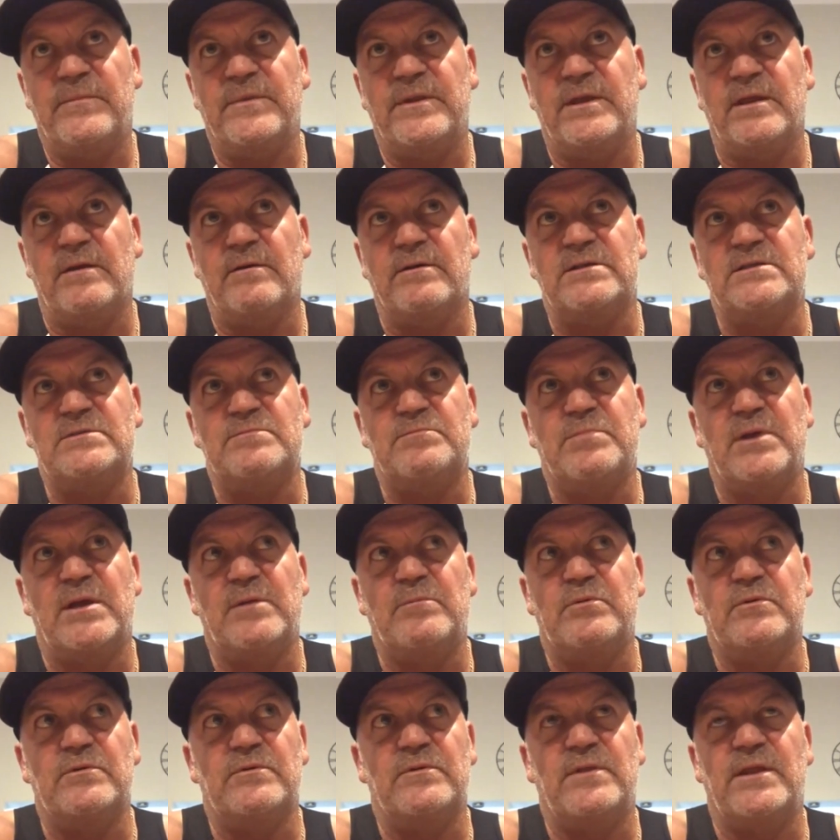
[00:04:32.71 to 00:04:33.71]
it's
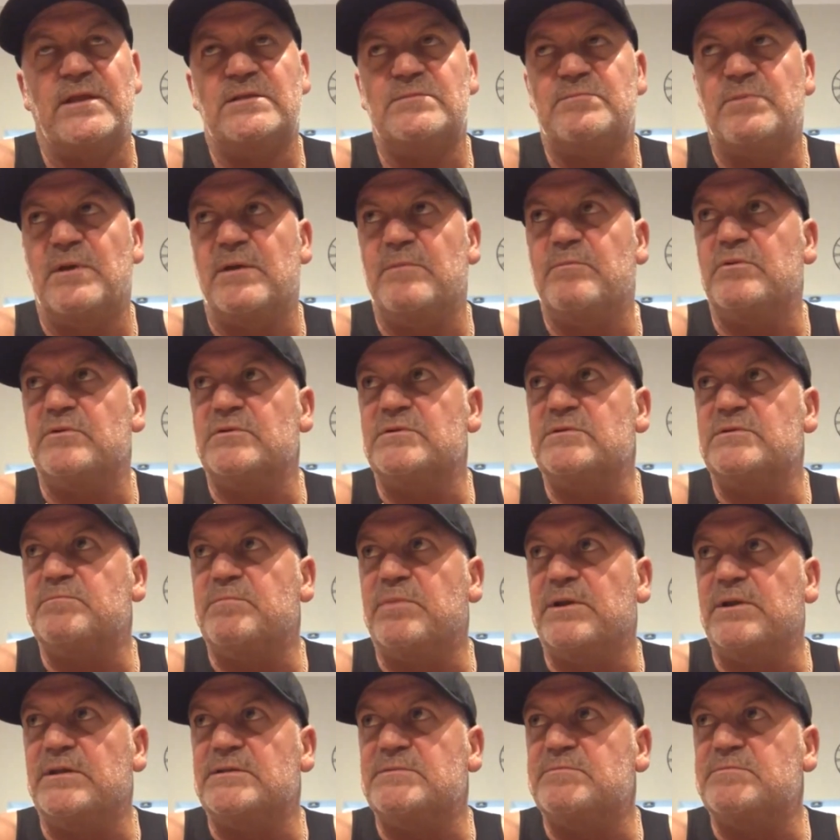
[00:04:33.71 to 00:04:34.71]
been
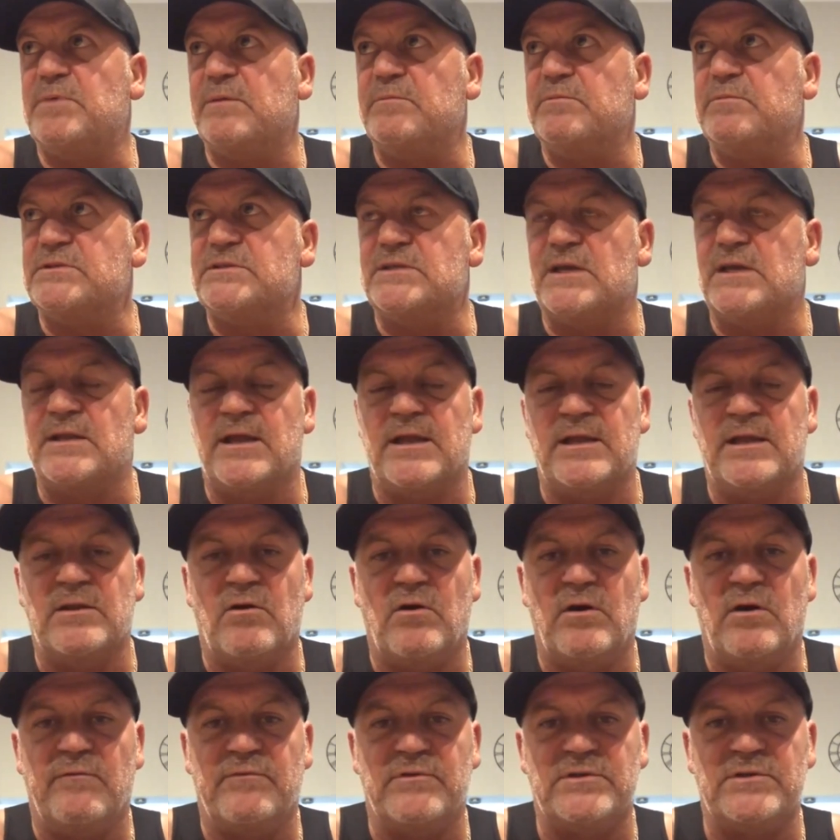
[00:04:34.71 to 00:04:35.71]
people's Saturday
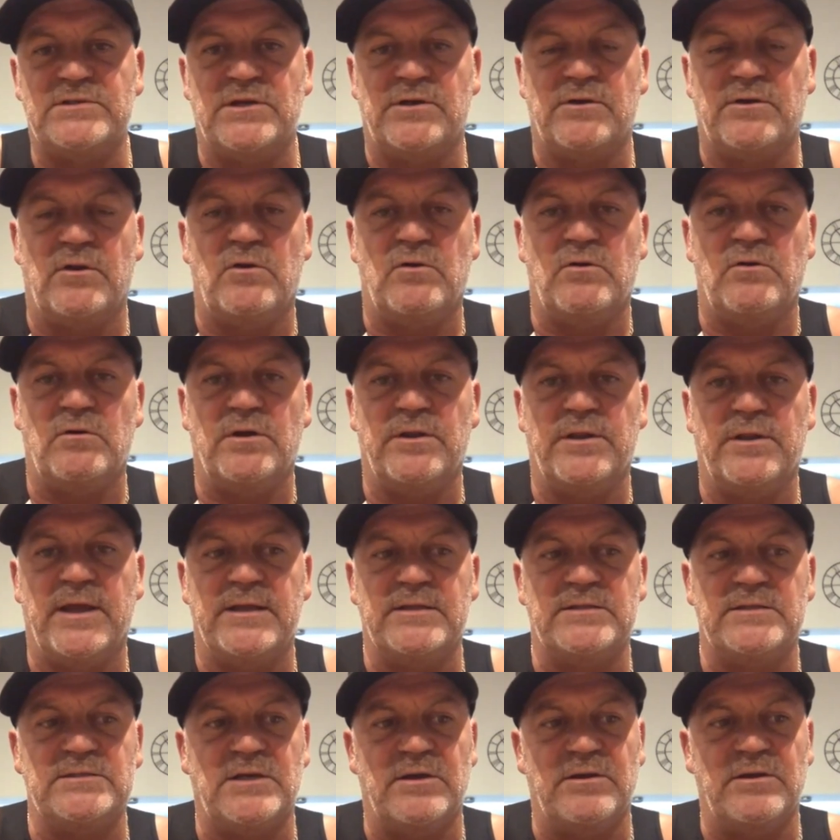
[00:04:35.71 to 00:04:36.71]
night for so long and
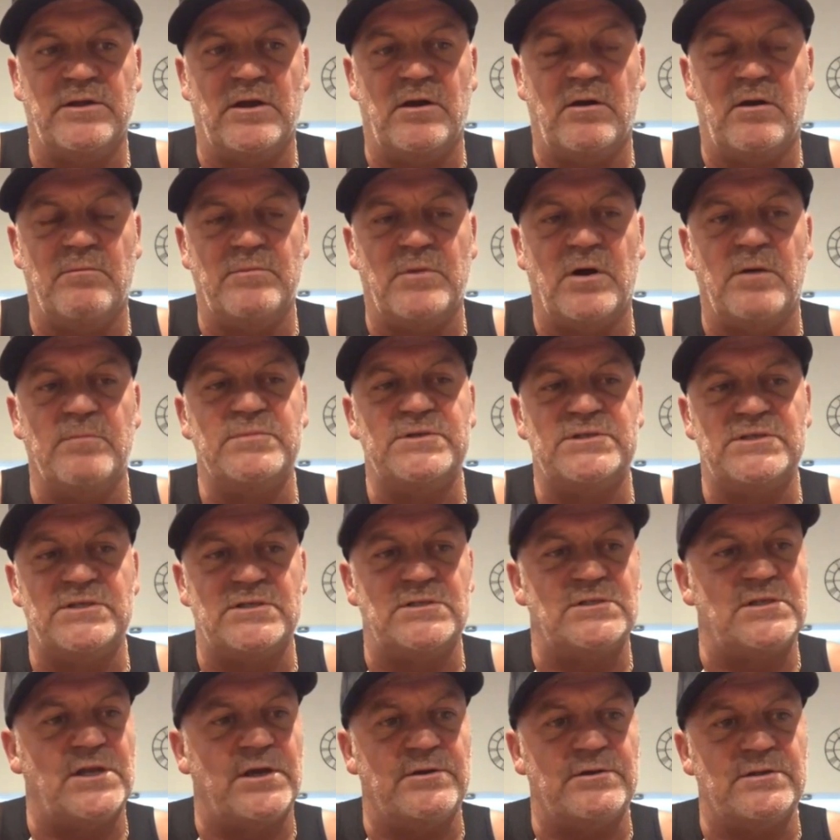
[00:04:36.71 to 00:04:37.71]
that. So I'm
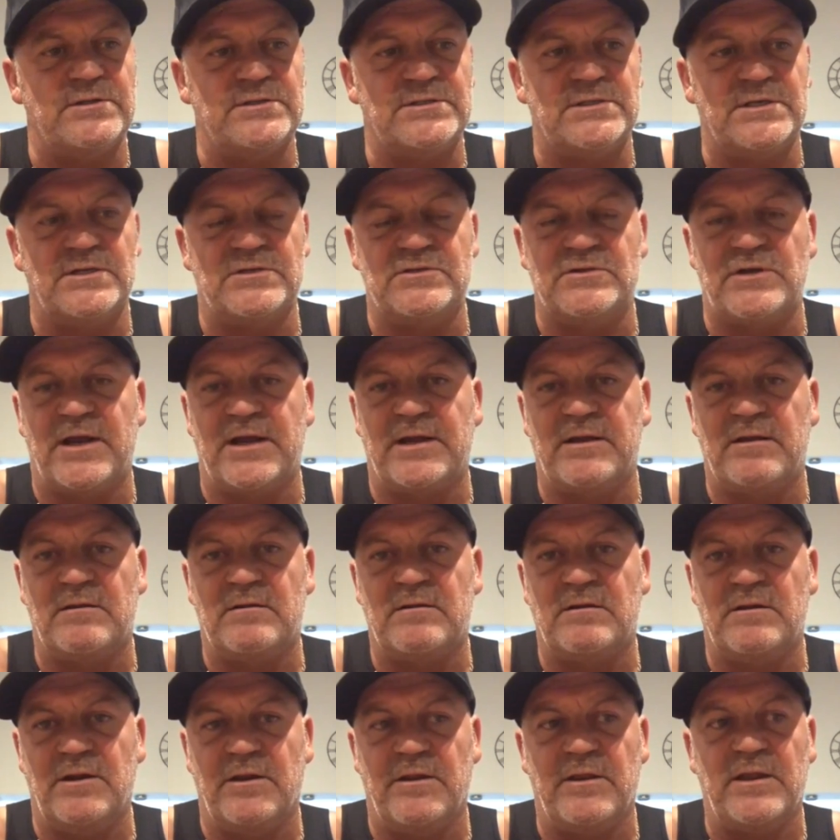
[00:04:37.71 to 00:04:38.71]
just stoked to see a track,
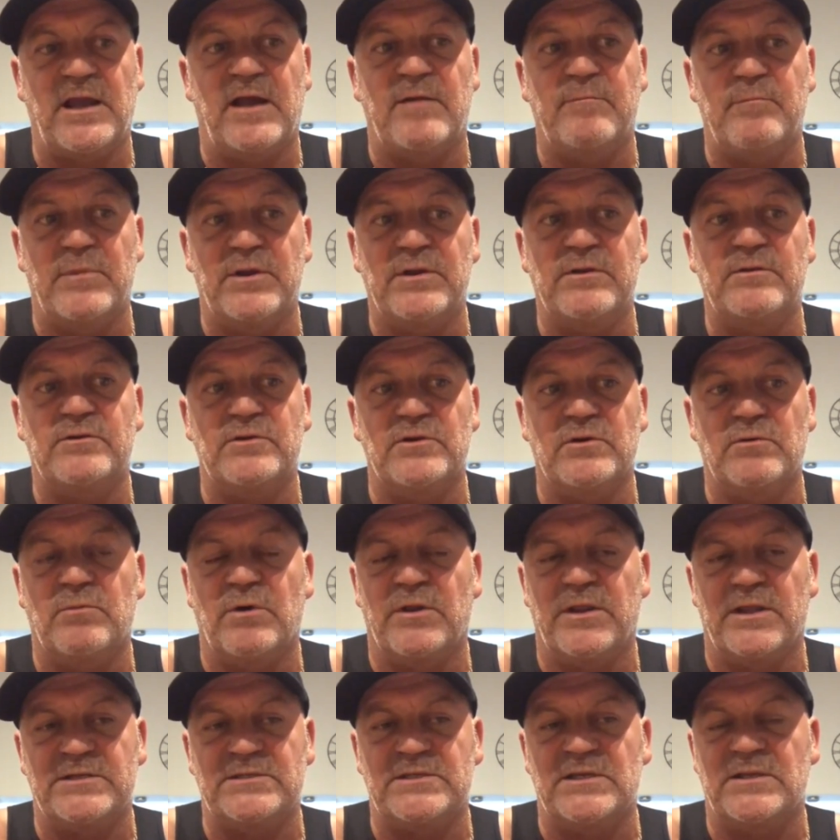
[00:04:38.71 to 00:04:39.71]
the government
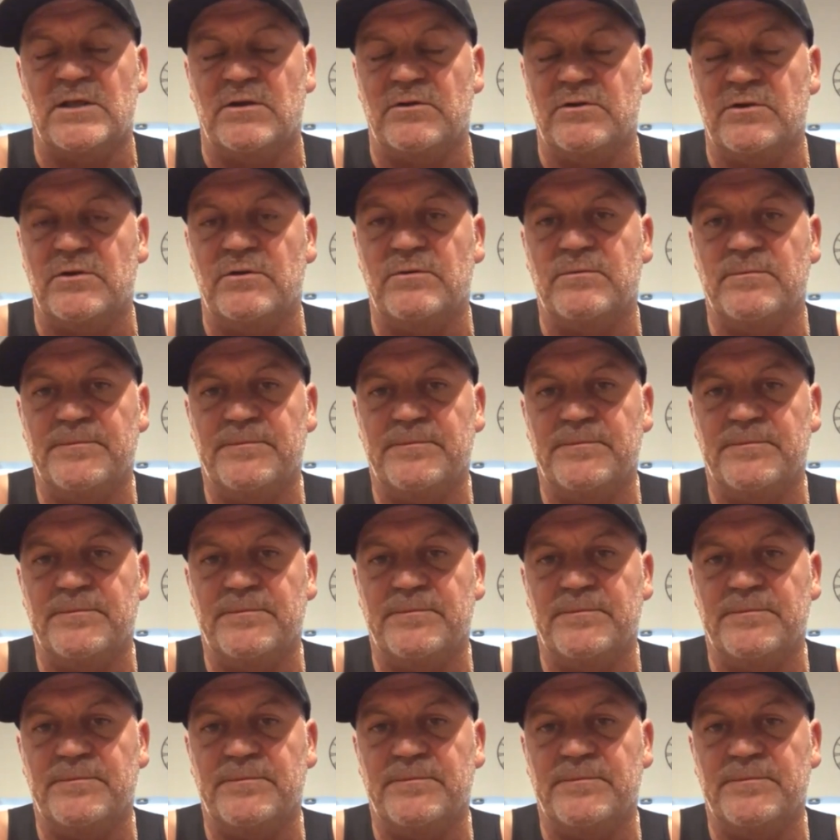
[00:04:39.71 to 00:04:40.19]
doing what they said they'll do.